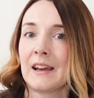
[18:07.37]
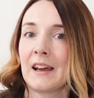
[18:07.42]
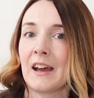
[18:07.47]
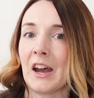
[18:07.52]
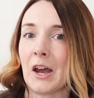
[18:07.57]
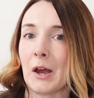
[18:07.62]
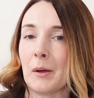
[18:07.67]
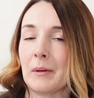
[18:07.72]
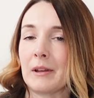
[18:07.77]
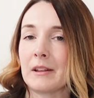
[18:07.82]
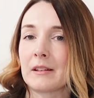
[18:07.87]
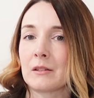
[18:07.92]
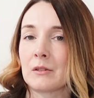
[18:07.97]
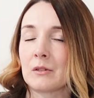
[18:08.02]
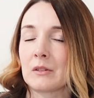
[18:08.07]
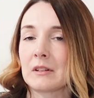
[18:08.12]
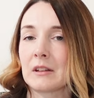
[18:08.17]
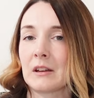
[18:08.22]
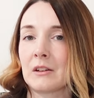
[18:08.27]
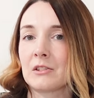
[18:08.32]
It's
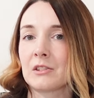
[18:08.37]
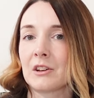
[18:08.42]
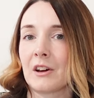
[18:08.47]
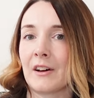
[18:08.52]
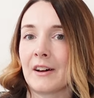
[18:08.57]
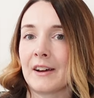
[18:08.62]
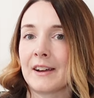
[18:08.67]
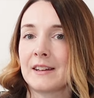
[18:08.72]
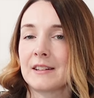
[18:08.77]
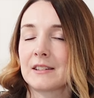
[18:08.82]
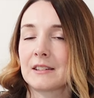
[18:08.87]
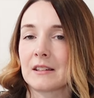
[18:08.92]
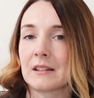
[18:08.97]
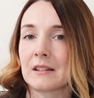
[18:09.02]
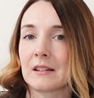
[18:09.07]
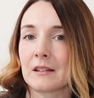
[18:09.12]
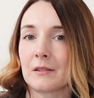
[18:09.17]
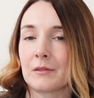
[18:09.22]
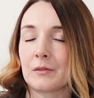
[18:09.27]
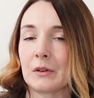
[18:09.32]
not so tight, it
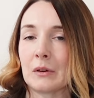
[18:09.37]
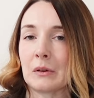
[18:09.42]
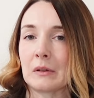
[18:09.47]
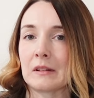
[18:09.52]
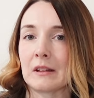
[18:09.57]
doesn't feel